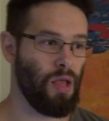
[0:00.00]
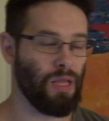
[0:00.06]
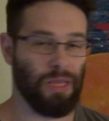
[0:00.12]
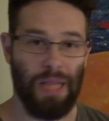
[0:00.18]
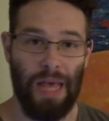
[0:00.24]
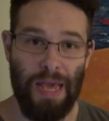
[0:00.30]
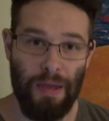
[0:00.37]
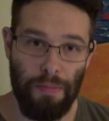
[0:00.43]

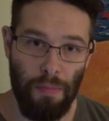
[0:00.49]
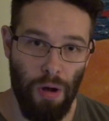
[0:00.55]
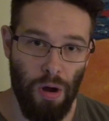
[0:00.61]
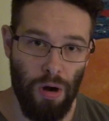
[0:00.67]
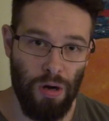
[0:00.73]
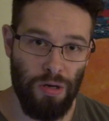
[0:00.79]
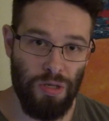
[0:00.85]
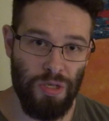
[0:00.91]
like
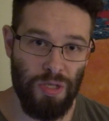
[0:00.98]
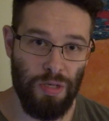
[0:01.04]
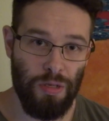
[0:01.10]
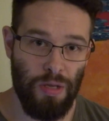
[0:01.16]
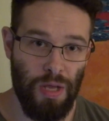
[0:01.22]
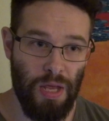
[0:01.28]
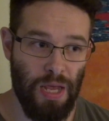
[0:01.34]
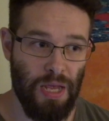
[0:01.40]

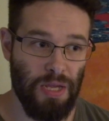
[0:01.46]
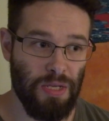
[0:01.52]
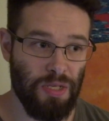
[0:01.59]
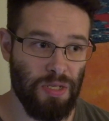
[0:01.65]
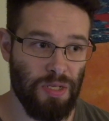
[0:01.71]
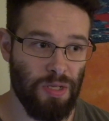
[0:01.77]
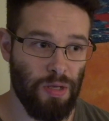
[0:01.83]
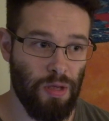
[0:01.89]
Mars
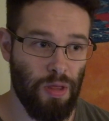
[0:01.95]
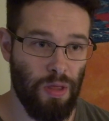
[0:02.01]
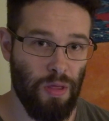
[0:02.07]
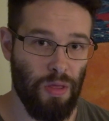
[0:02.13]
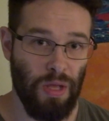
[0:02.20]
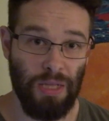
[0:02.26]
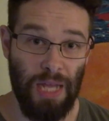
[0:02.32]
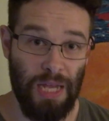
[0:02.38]
is
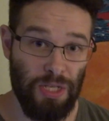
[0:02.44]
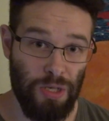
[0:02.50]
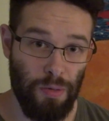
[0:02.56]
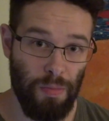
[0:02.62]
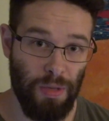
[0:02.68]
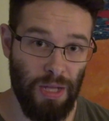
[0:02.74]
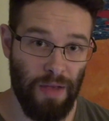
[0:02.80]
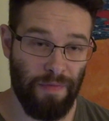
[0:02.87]
the
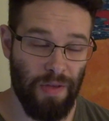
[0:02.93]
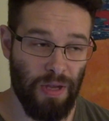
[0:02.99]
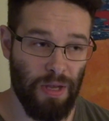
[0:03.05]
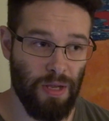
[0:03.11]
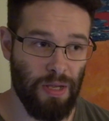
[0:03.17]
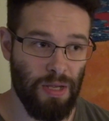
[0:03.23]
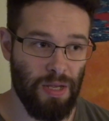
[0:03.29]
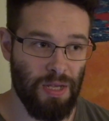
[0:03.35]
lesser
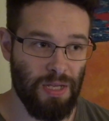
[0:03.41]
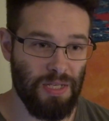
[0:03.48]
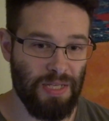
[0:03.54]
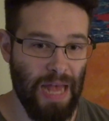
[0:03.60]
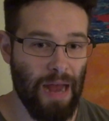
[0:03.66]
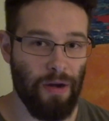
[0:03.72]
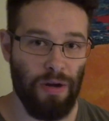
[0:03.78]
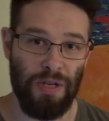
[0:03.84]
malefic,
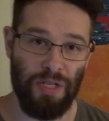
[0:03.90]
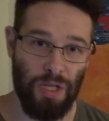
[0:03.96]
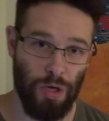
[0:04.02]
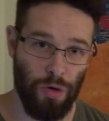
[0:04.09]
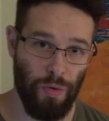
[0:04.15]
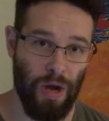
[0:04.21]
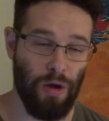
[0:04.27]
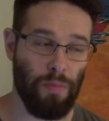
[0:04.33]
Saturn is
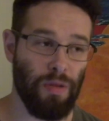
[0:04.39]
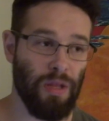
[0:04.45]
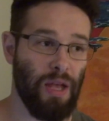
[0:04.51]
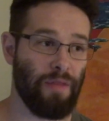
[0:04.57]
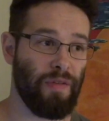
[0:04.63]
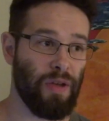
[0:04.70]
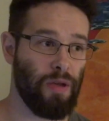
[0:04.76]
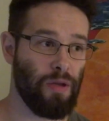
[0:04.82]
the greater
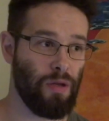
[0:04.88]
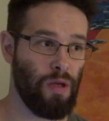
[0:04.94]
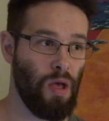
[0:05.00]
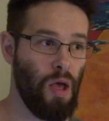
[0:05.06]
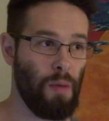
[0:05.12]
malefic,